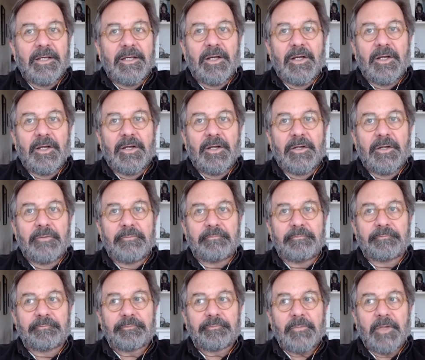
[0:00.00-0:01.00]

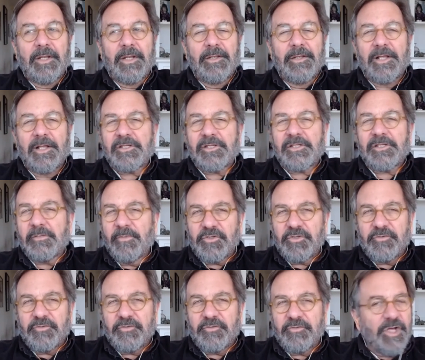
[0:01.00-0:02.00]
um, not so much
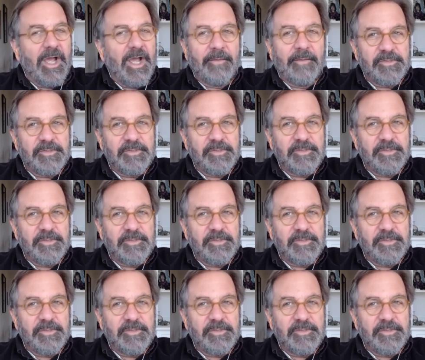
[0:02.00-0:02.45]
for jobs,